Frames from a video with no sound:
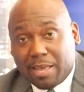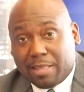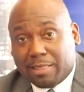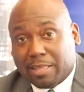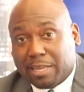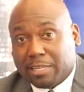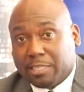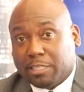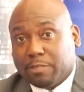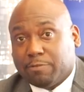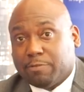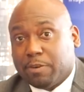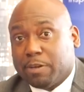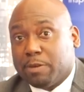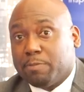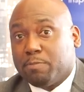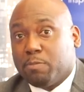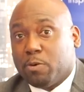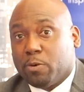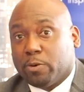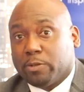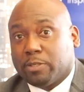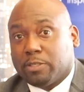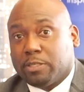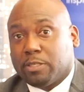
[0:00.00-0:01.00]
that it's very
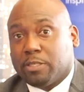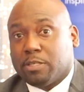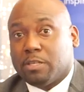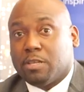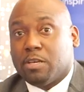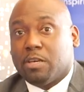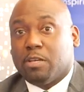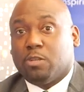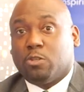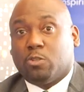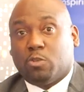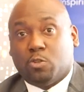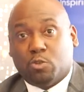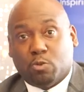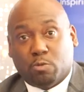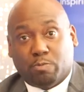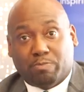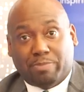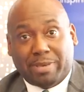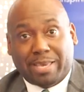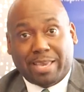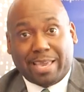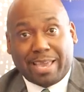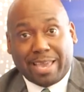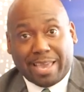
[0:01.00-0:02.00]
important to
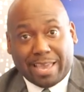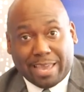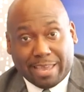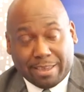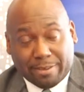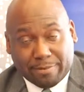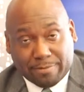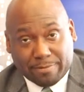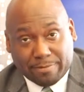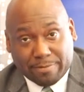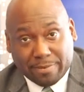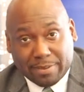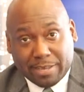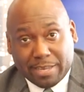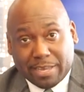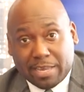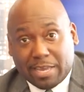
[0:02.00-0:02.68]
behave.